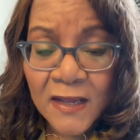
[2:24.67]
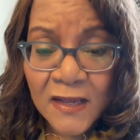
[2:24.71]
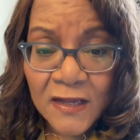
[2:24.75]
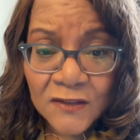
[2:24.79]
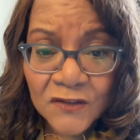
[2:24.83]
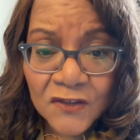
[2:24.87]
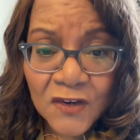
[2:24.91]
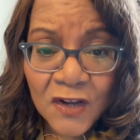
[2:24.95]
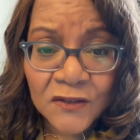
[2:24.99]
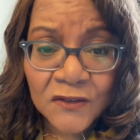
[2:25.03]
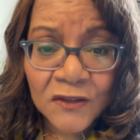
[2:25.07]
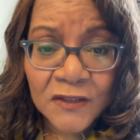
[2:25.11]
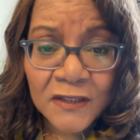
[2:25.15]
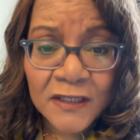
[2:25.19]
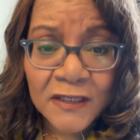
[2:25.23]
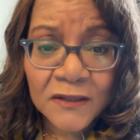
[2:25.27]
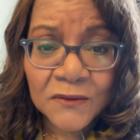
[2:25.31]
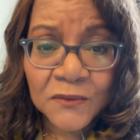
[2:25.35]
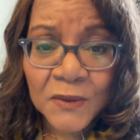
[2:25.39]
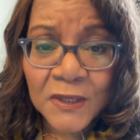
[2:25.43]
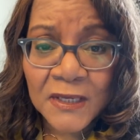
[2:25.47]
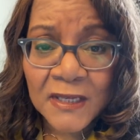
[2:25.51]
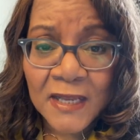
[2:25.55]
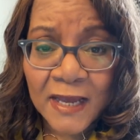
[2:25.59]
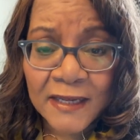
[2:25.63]
Generally,
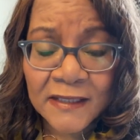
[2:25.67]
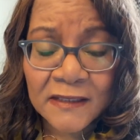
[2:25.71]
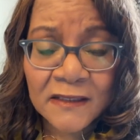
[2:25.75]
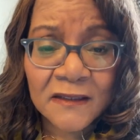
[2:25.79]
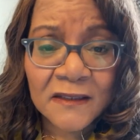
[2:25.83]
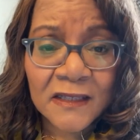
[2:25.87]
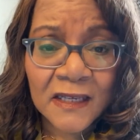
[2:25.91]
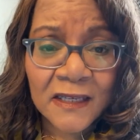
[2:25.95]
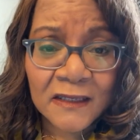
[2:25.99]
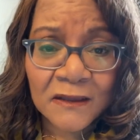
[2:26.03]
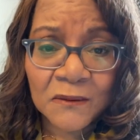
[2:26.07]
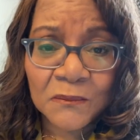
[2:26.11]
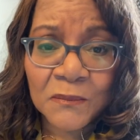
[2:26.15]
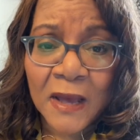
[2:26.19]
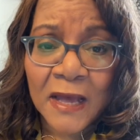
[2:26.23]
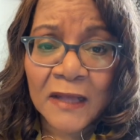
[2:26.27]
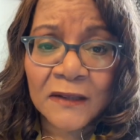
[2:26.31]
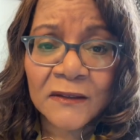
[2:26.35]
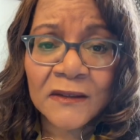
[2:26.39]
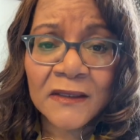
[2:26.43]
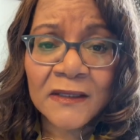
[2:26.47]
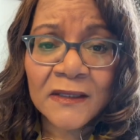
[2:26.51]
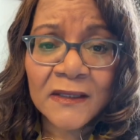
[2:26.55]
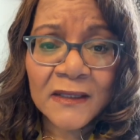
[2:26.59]
we like to think about